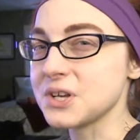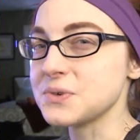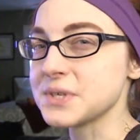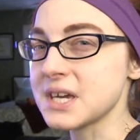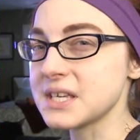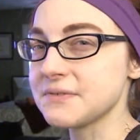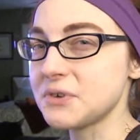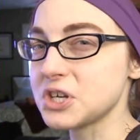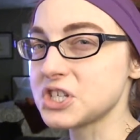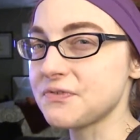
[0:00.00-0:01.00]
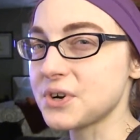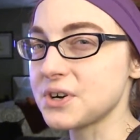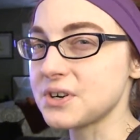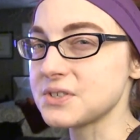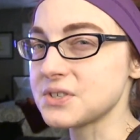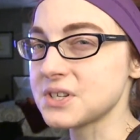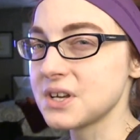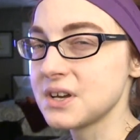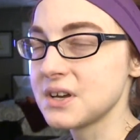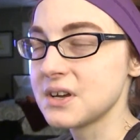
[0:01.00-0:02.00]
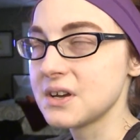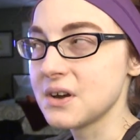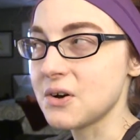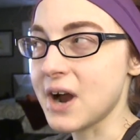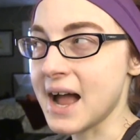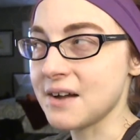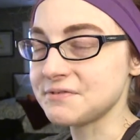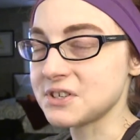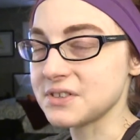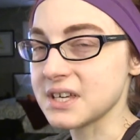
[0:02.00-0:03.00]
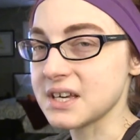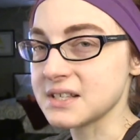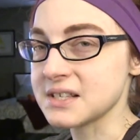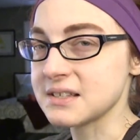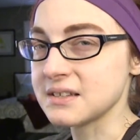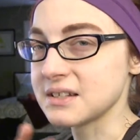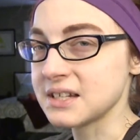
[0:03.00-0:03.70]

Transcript: to use his footage first or after this.